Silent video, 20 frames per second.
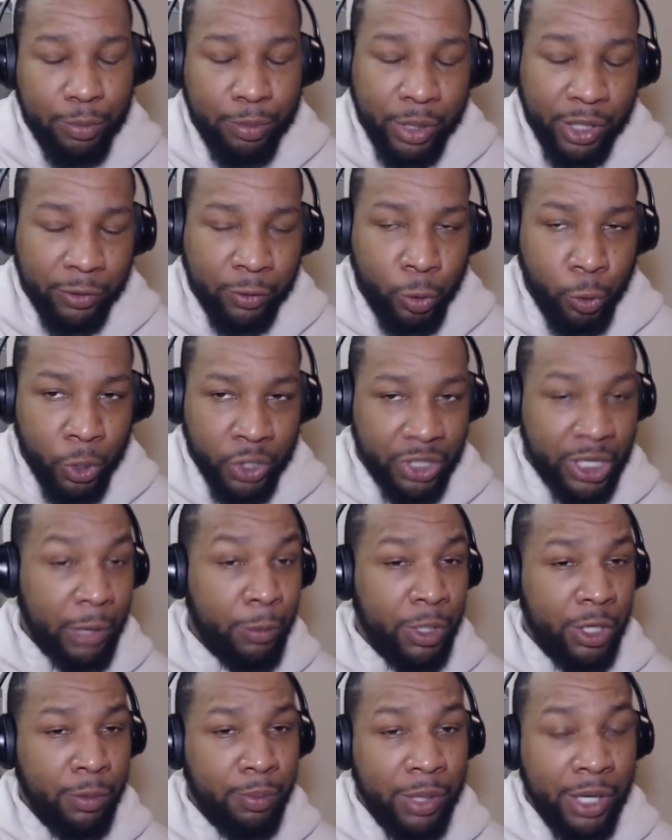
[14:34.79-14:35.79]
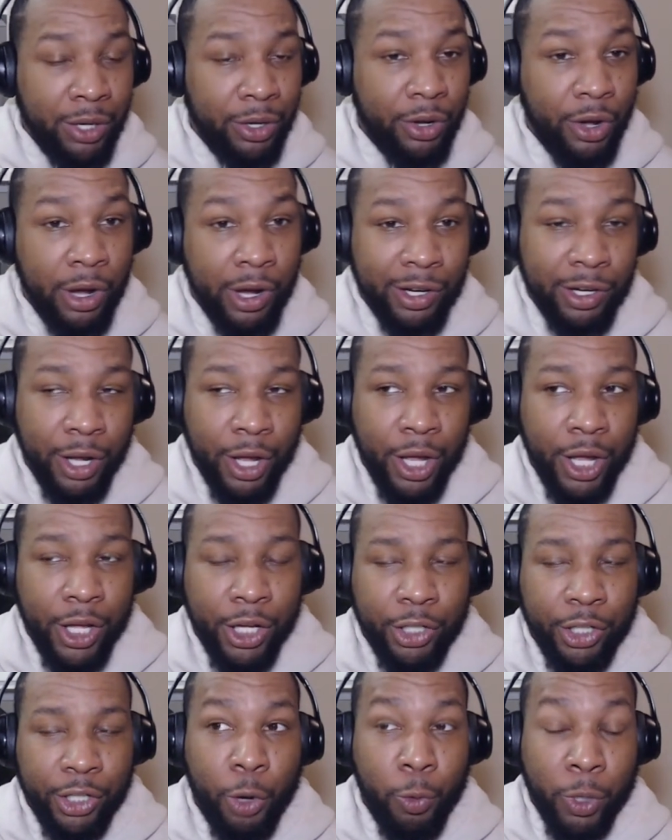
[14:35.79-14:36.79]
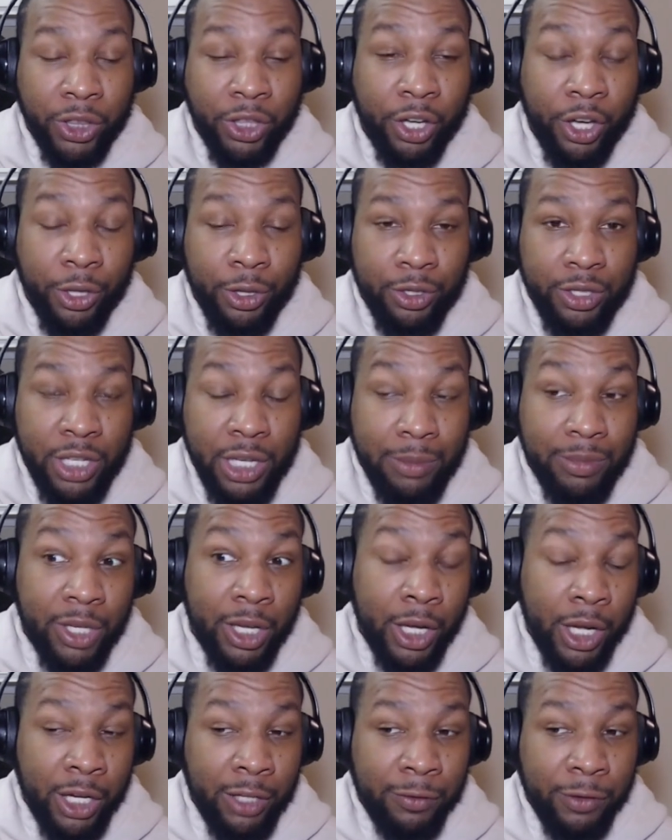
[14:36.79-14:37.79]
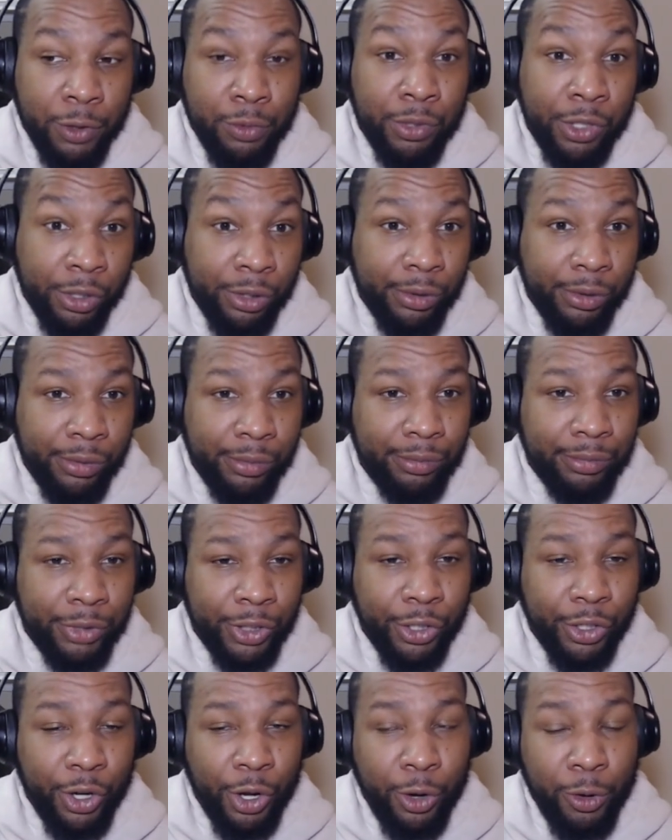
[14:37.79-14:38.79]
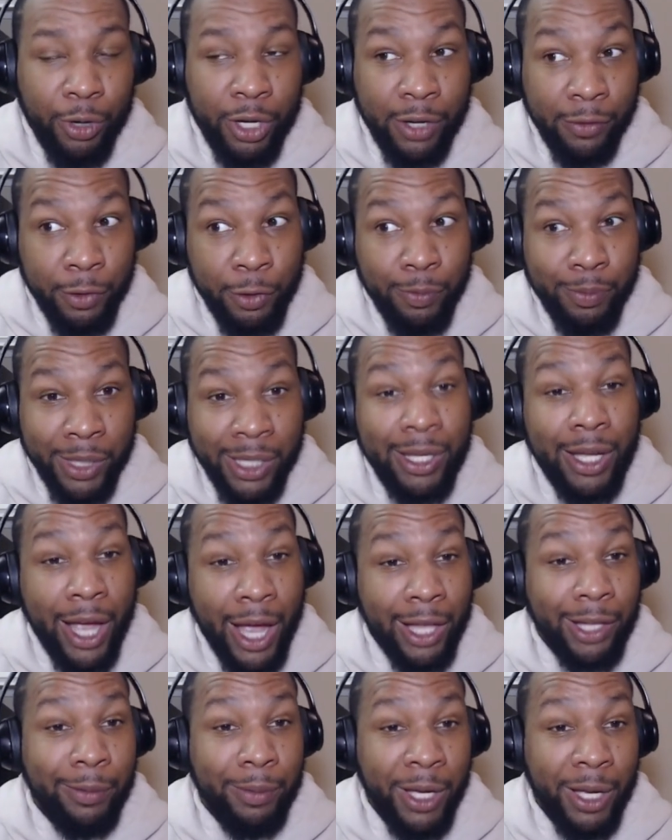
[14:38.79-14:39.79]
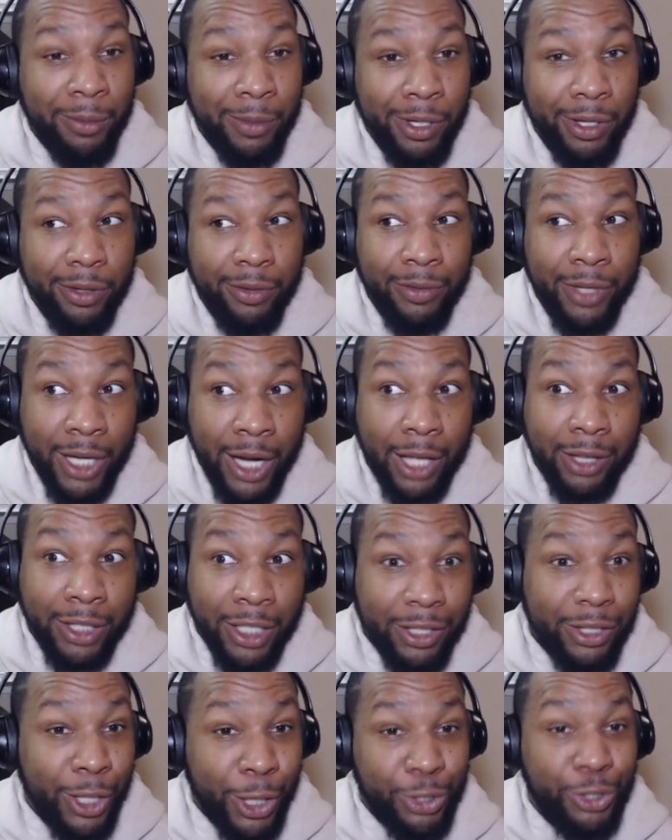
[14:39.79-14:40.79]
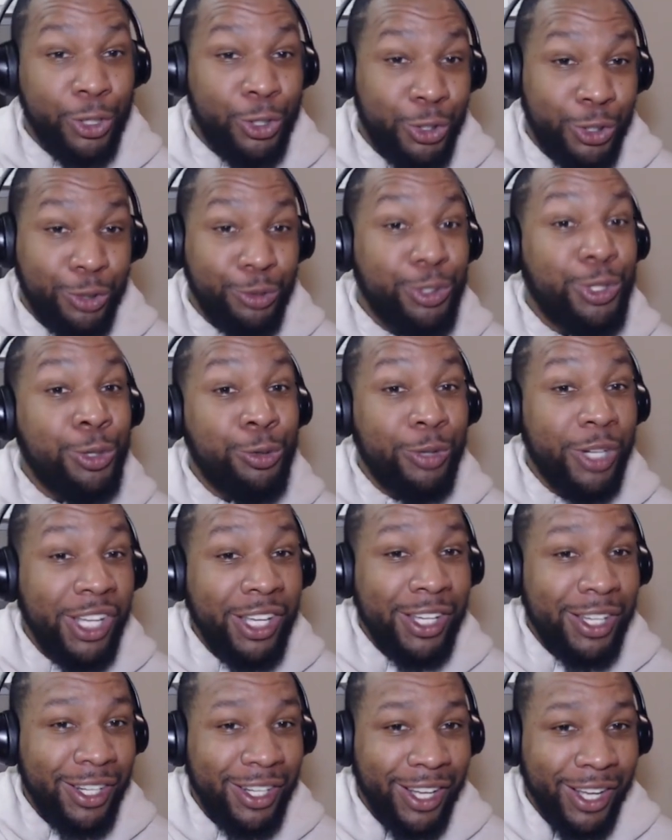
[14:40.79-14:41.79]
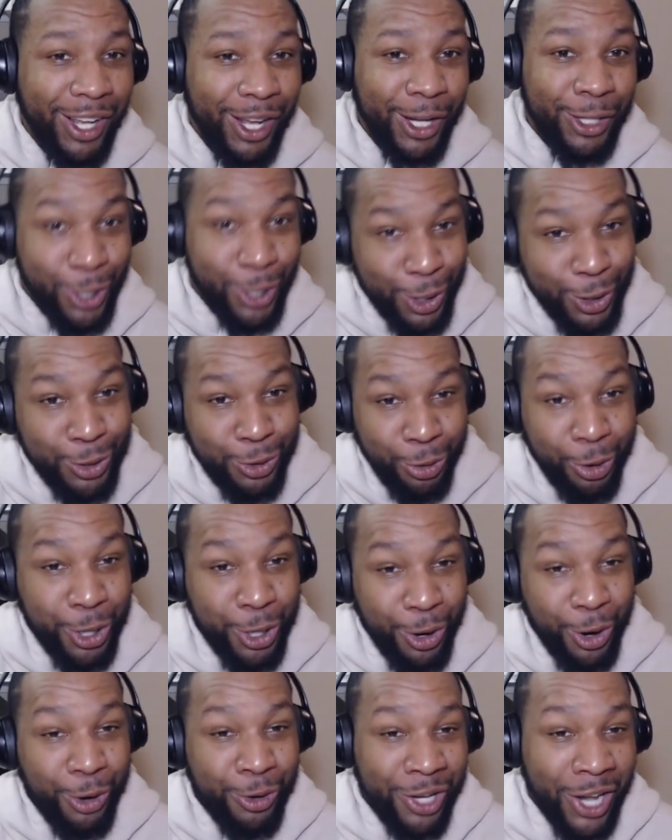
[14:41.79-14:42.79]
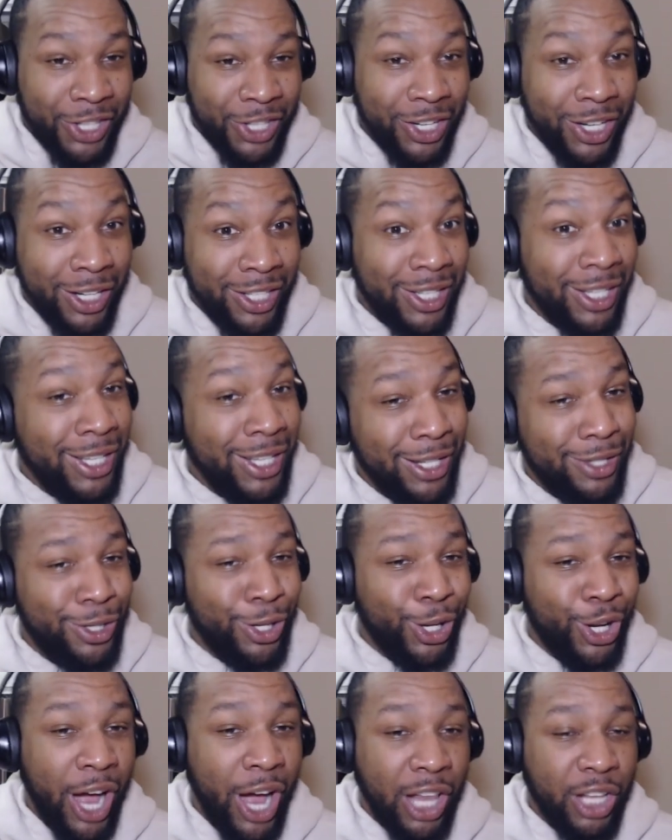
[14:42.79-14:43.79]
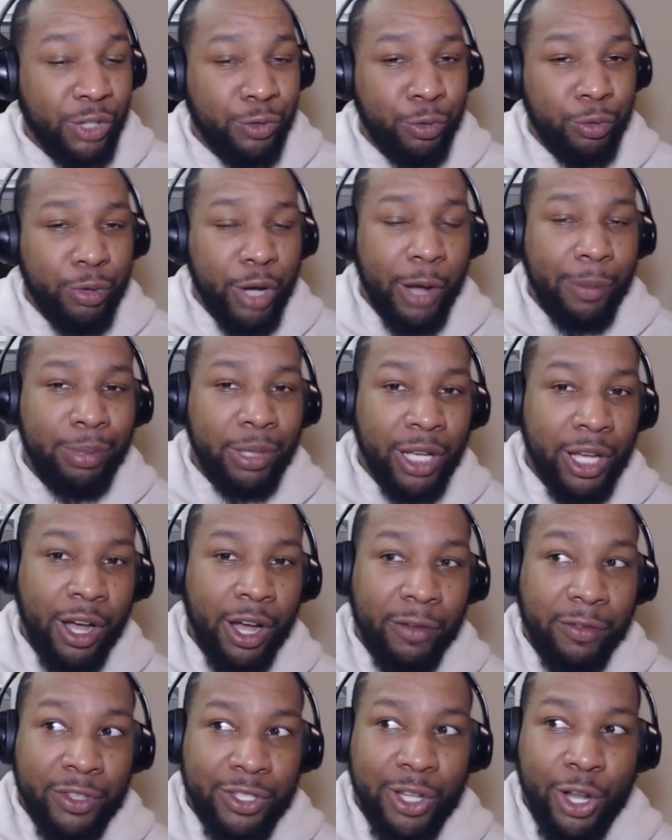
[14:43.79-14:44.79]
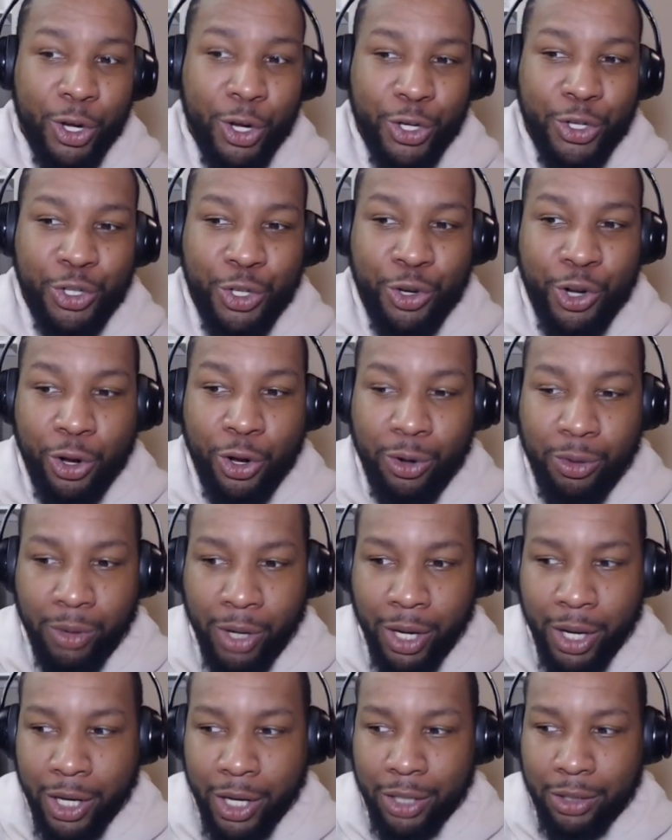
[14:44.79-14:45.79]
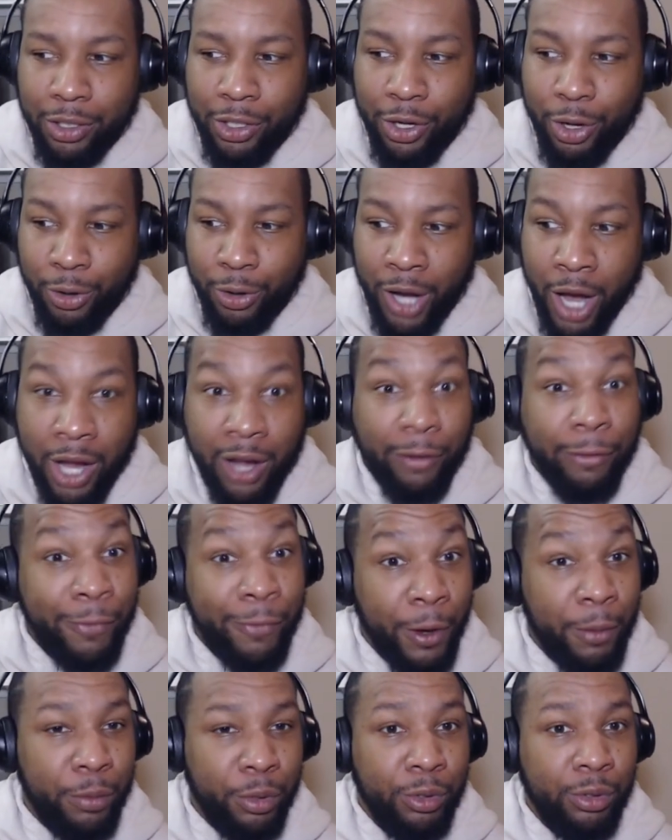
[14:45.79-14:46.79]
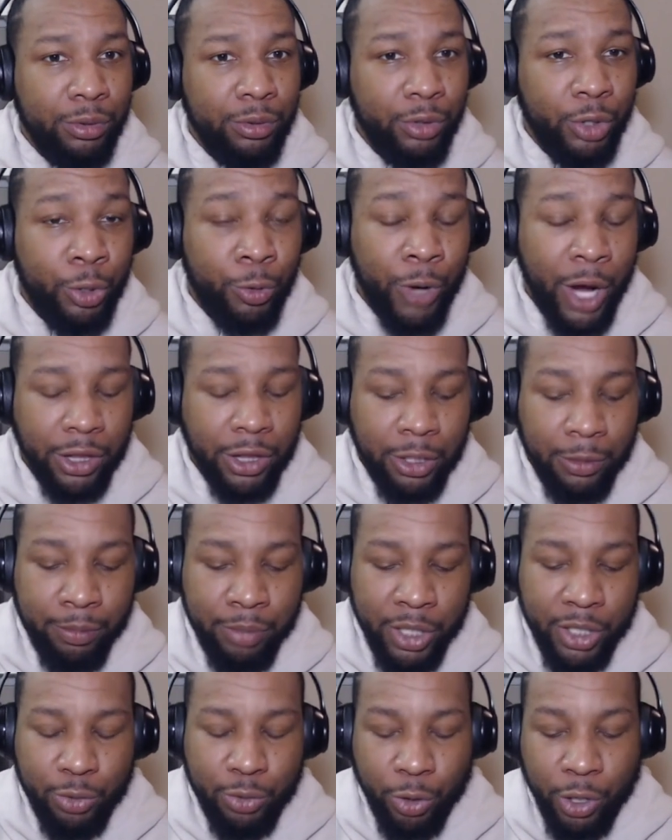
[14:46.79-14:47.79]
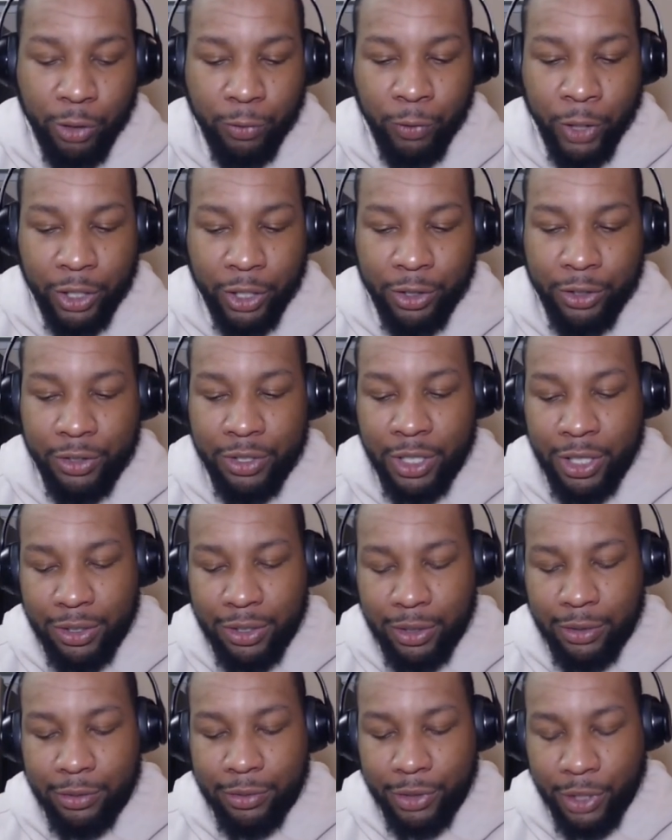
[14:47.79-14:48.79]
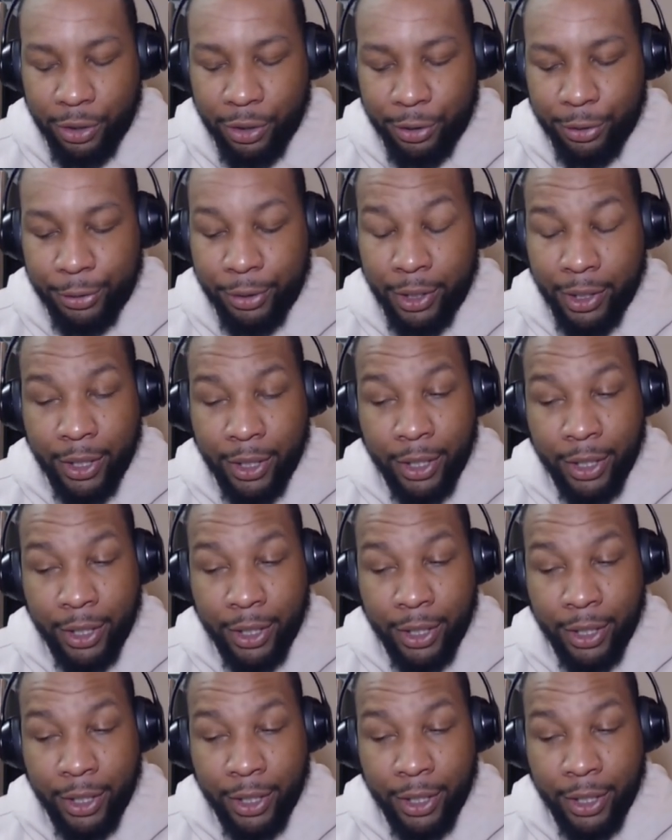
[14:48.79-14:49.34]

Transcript: But of course, that would depend on, you know, what the other teams ahead of you do, you know. And if you beat Alabama, then I think that's the juice you need to control your own destiny to get to the college football playoff, as long as you don't, you know, kind of fumble throughout the Big 12 regular season. So,